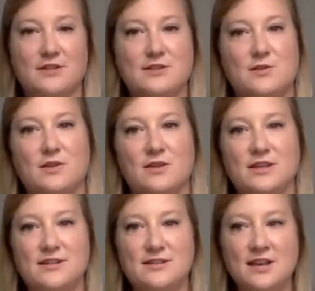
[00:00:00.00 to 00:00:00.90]
So there
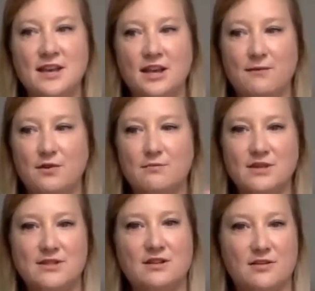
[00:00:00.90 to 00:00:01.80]
is, if you
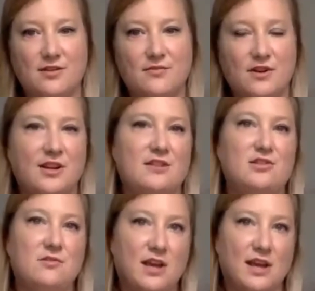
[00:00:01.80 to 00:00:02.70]
miss it on the front end,
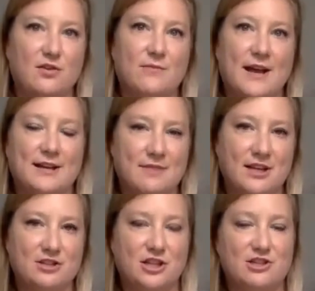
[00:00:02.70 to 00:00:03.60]
you can go back and
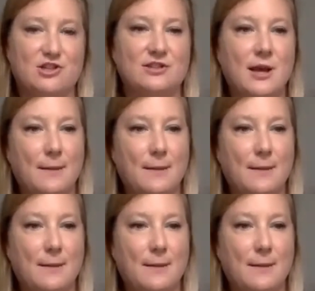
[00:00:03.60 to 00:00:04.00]
make changes,